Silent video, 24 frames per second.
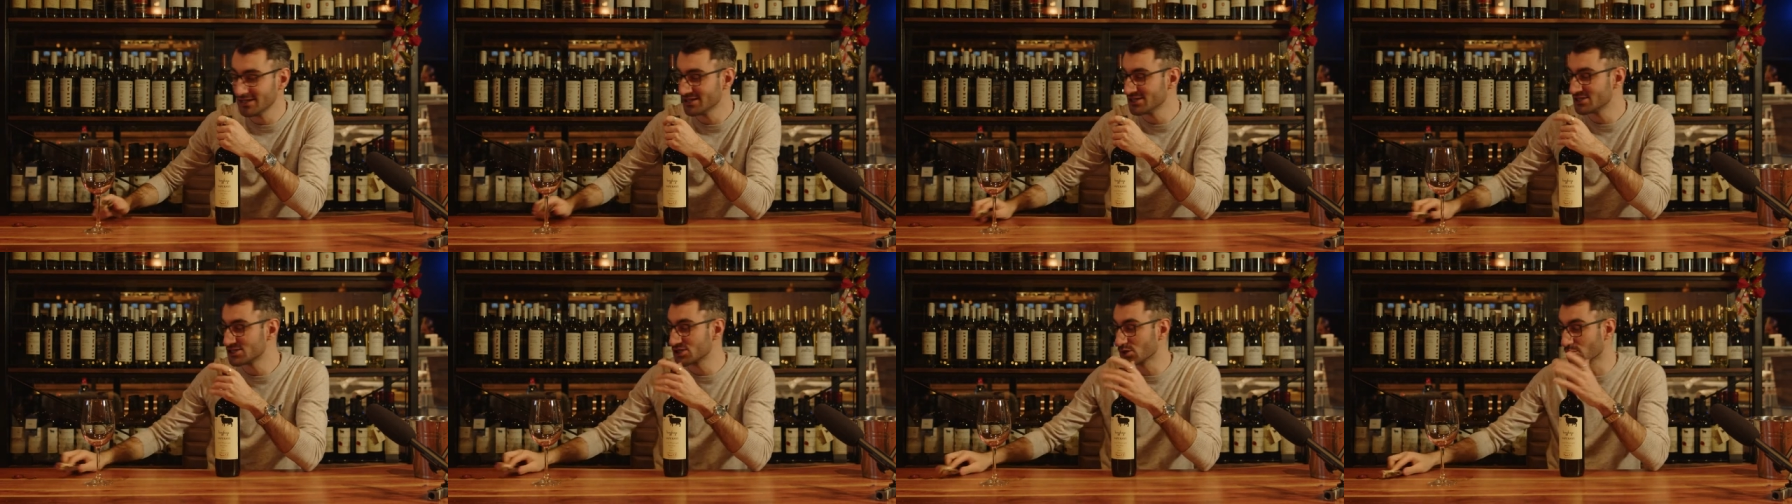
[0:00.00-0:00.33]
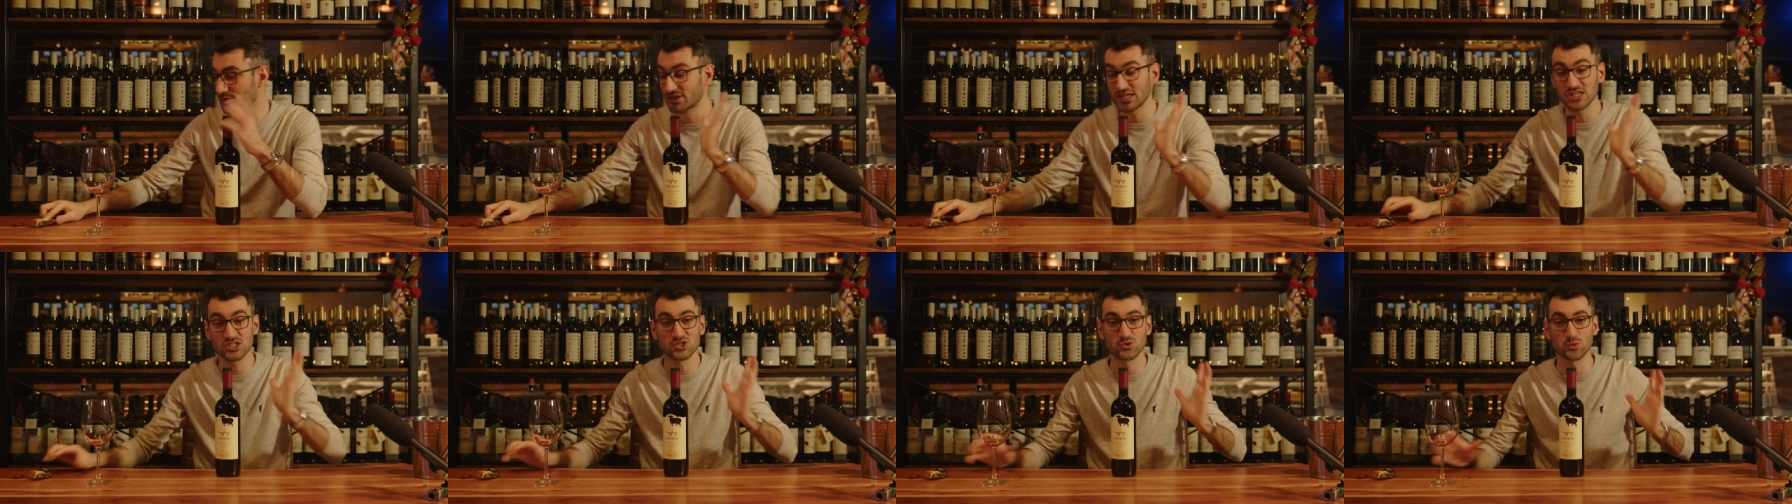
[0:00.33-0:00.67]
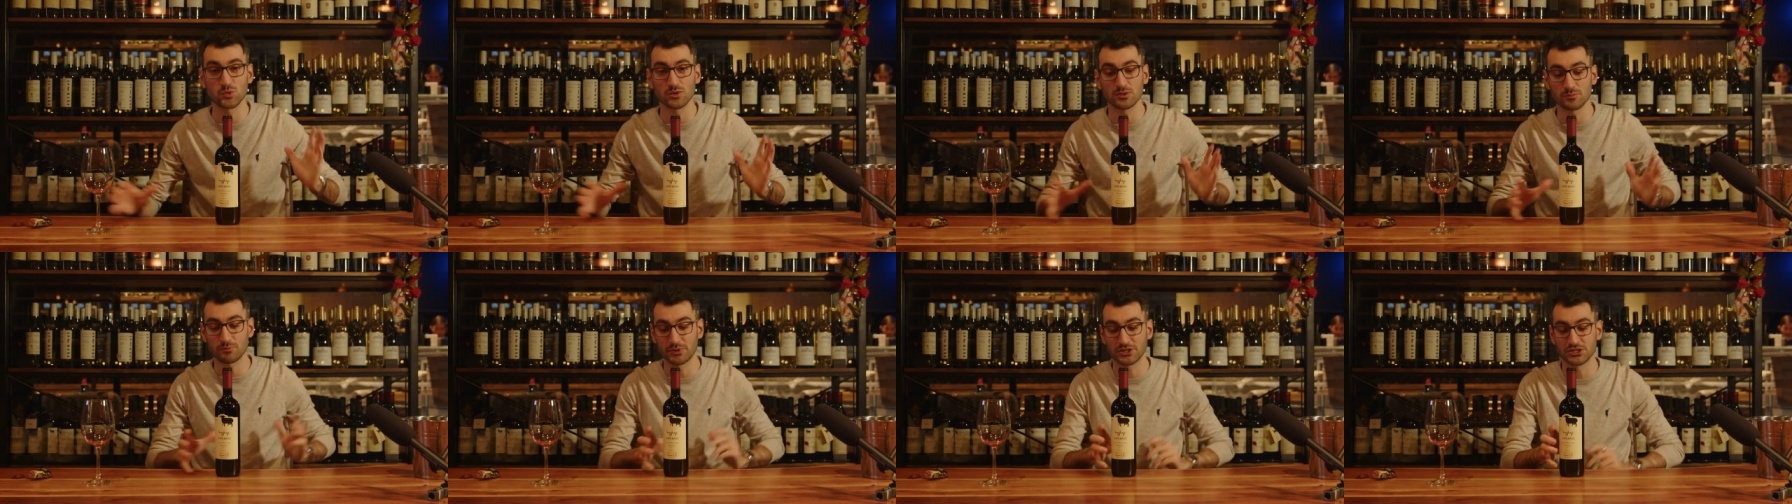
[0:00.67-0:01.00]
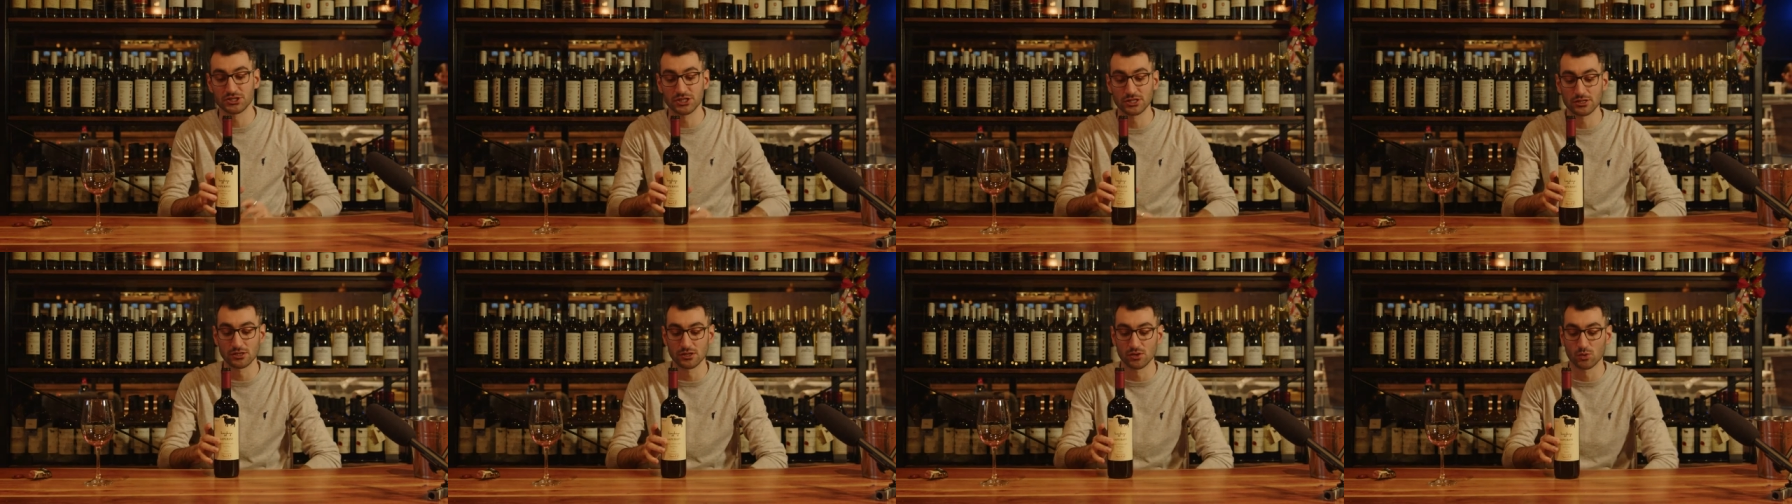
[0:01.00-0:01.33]
So this
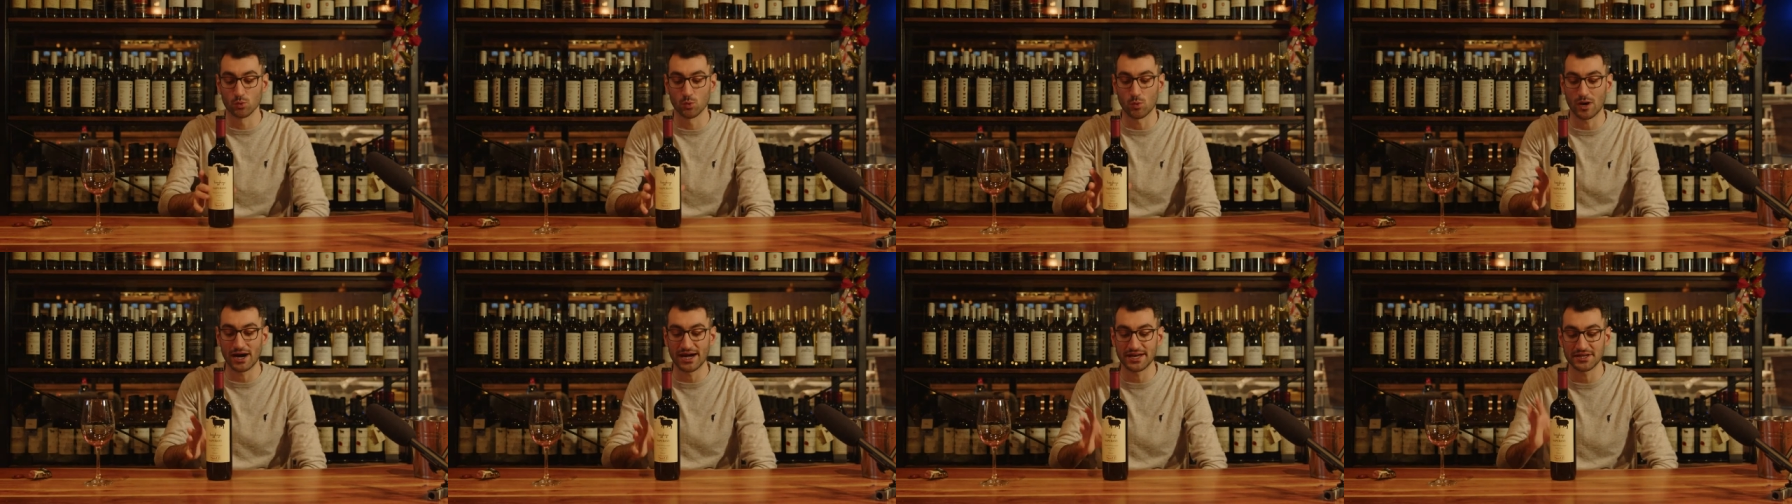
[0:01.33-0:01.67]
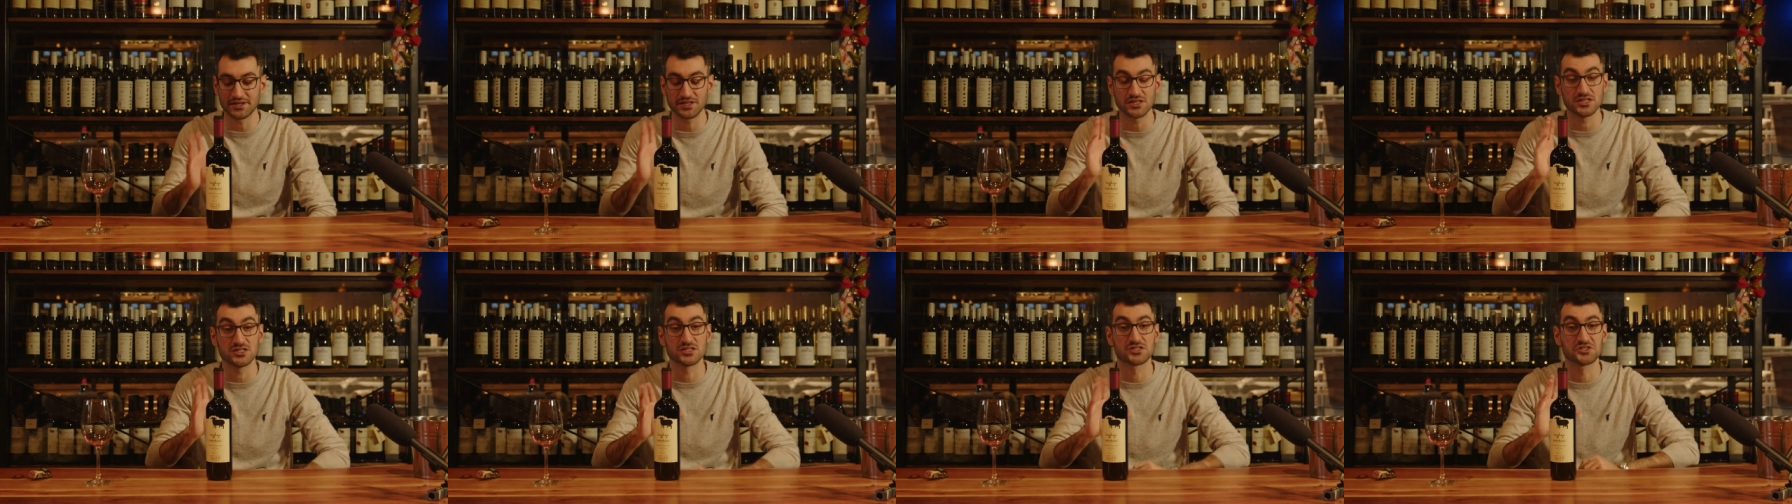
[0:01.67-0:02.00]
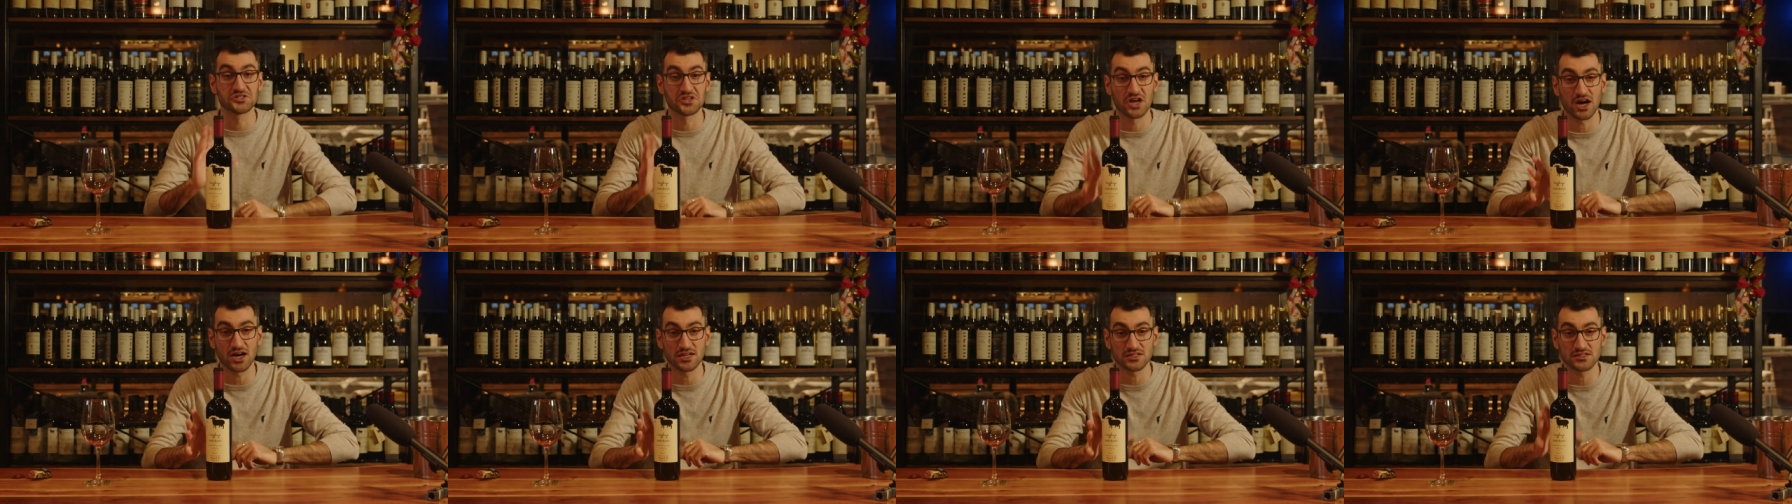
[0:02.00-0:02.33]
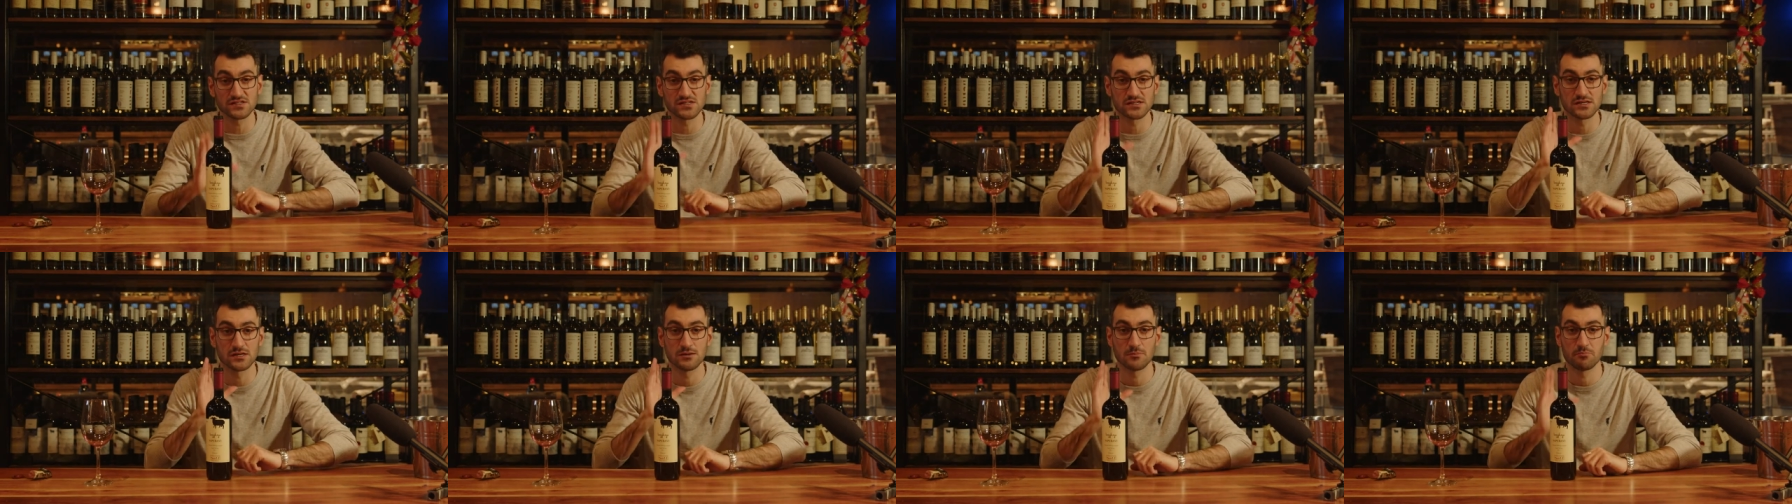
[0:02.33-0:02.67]
particular wine is
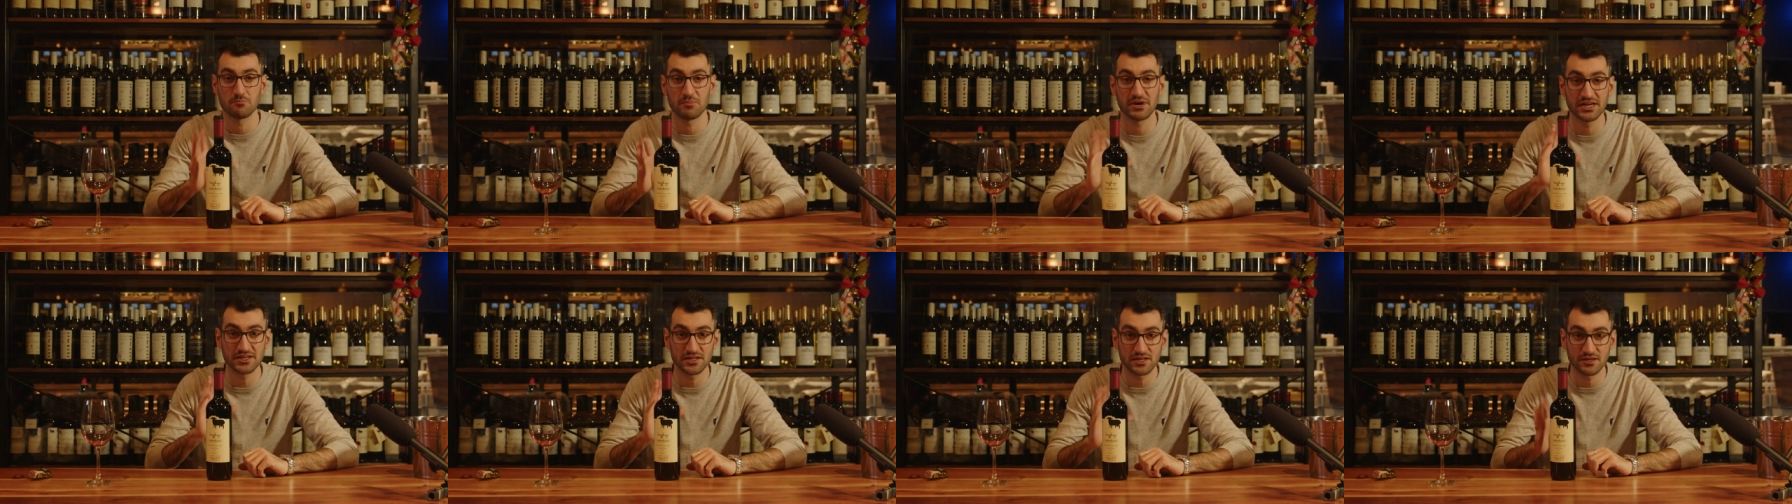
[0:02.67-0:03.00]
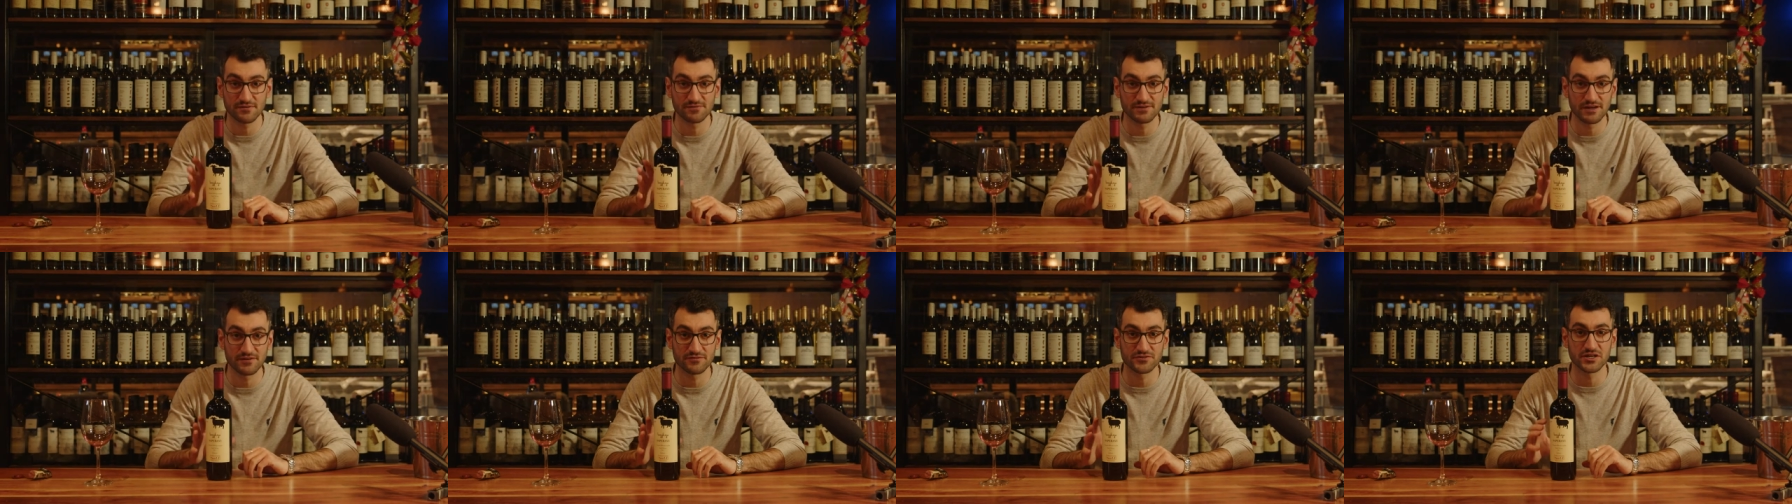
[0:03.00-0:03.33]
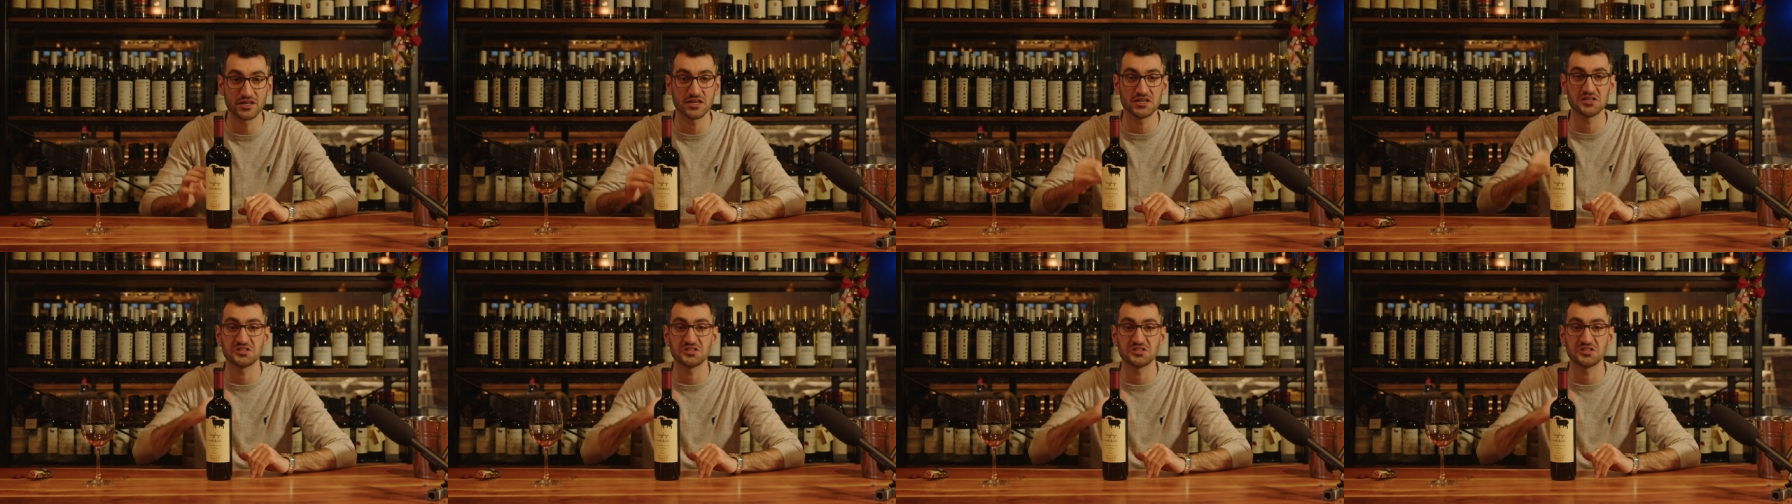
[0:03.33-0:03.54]
not made in qvevri.